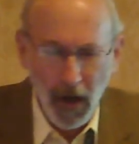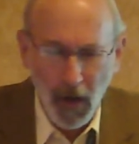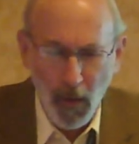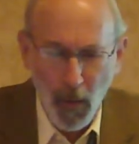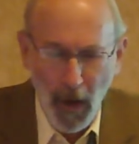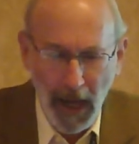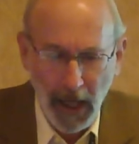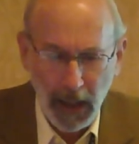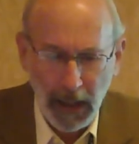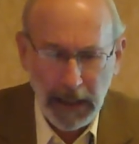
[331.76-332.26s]

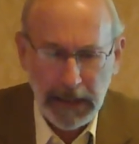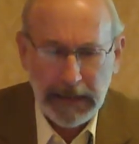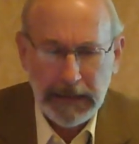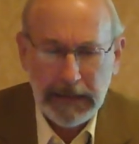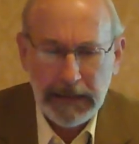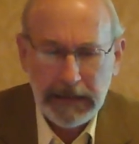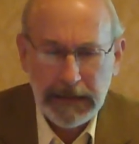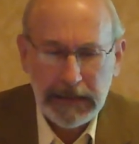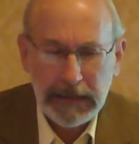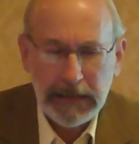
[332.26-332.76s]
Well,
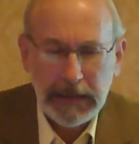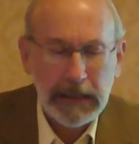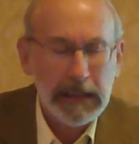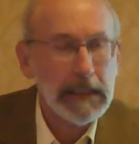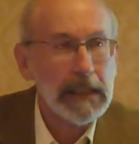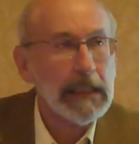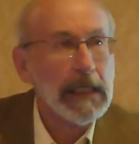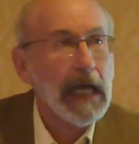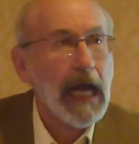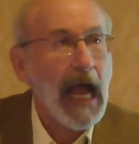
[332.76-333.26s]

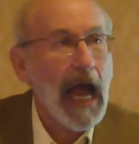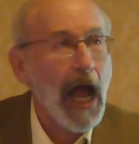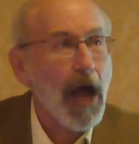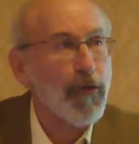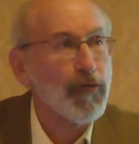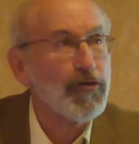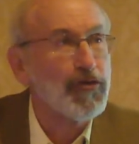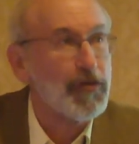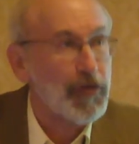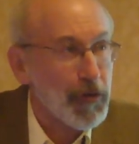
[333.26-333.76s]

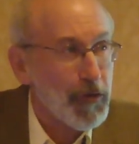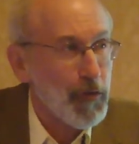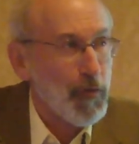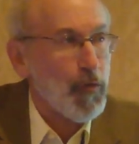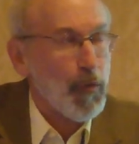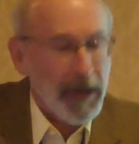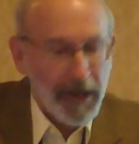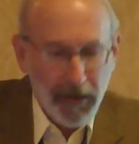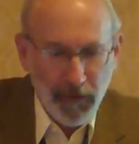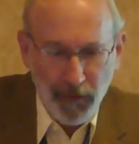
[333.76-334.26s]
how do
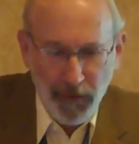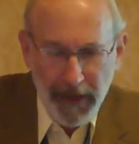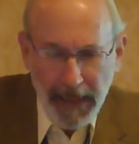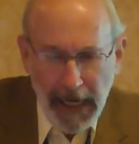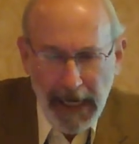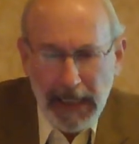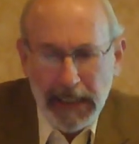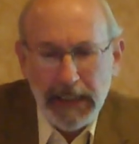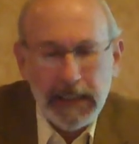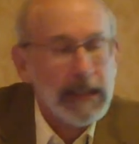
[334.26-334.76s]
we
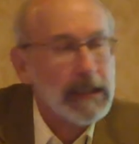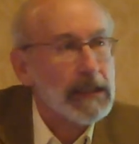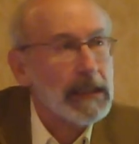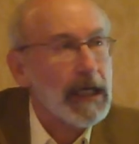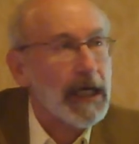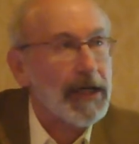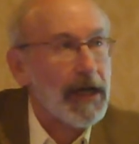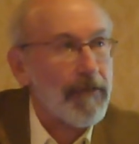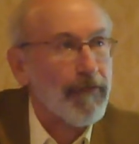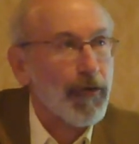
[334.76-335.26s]
create
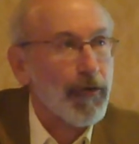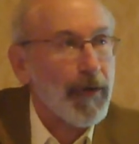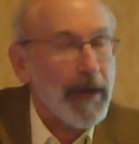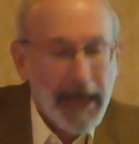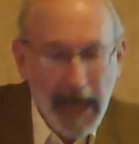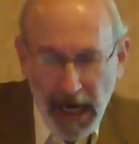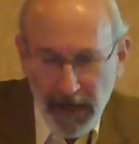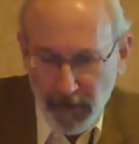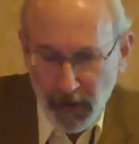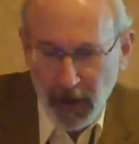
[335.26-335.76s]
an
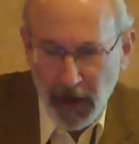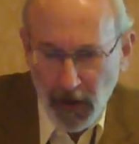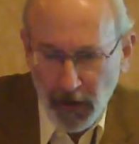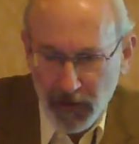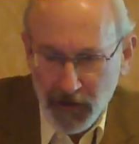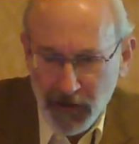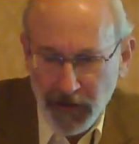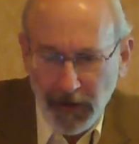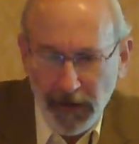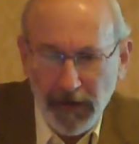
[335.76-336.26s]
evergreen
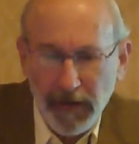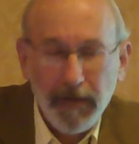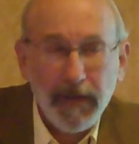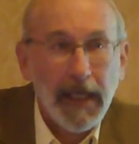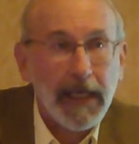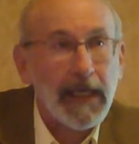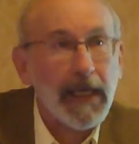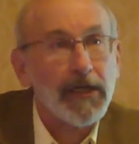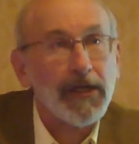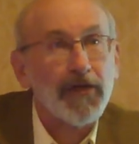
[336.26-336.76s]
agriculture
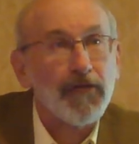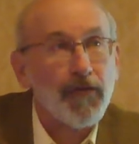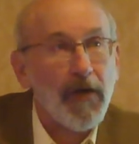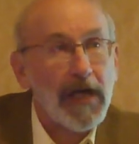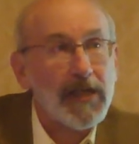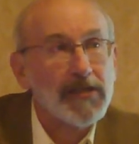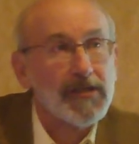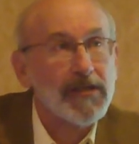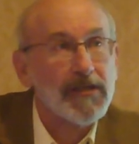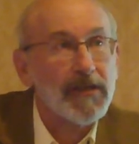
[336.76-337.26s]
that can
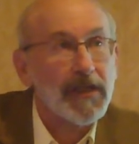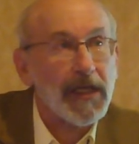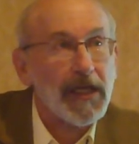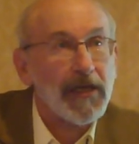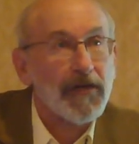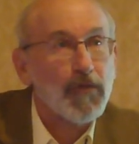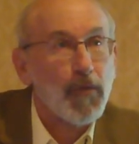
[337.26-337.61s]
address the